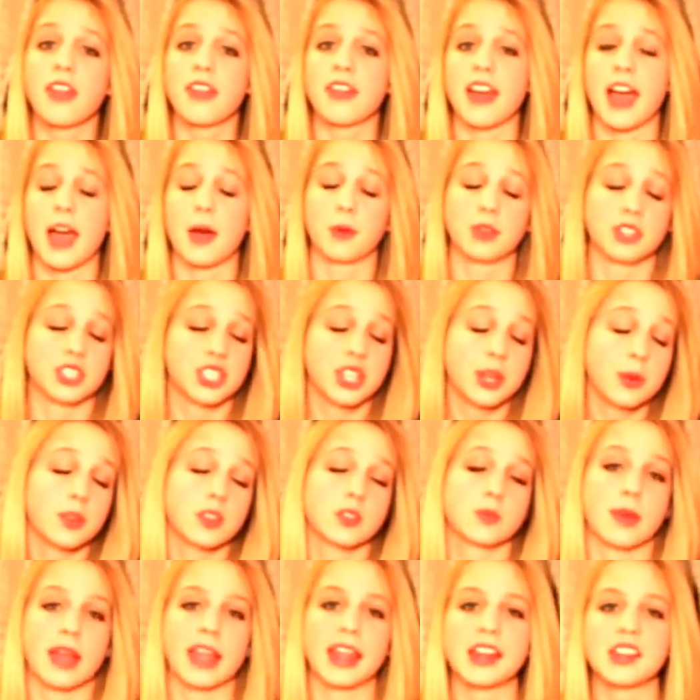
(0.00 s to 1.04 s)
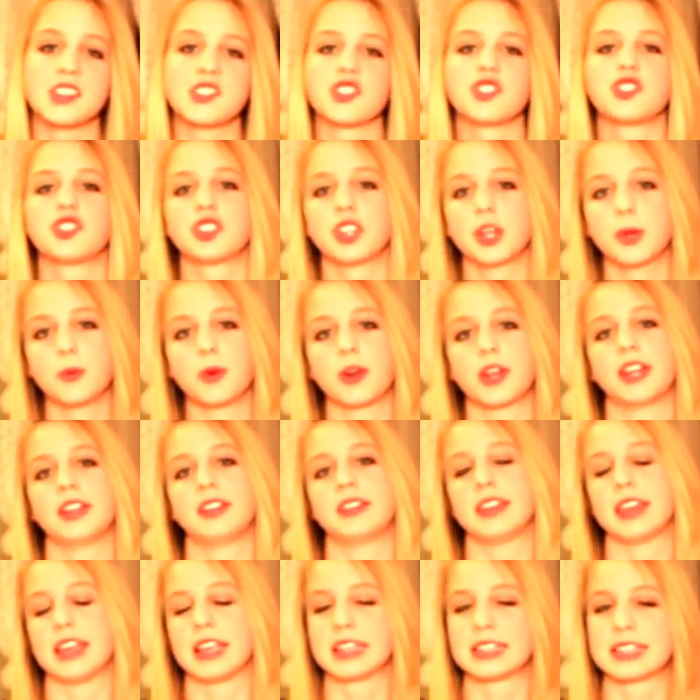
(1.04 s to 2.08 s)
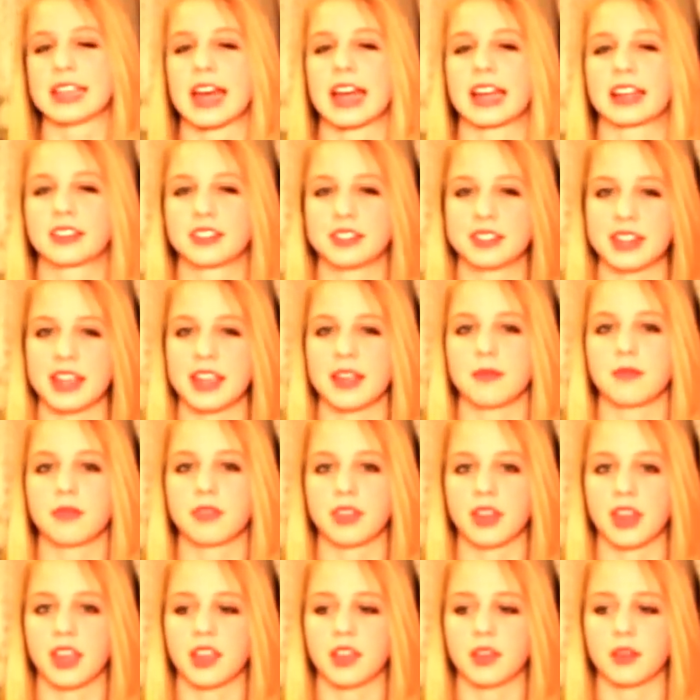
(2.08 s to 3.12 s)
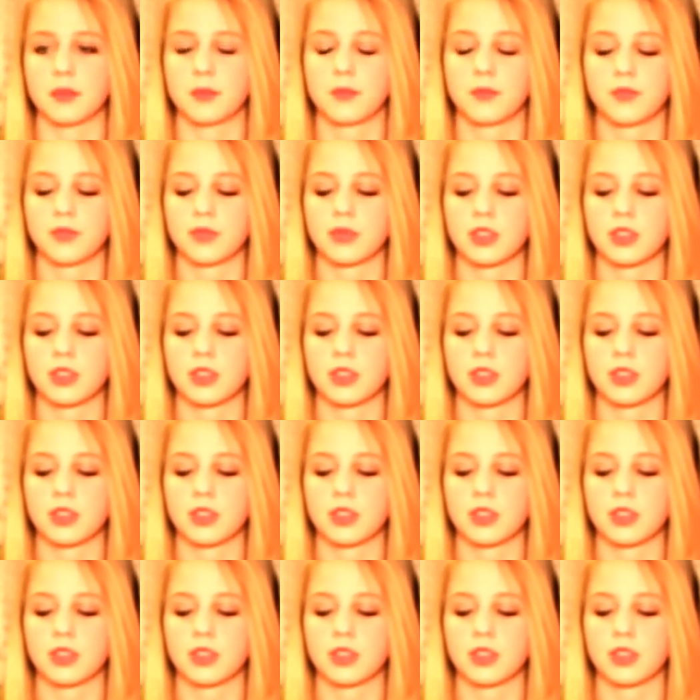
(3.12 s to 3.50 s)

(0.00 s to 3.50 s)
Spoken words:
that when she was my age, she wanted the exact same thing.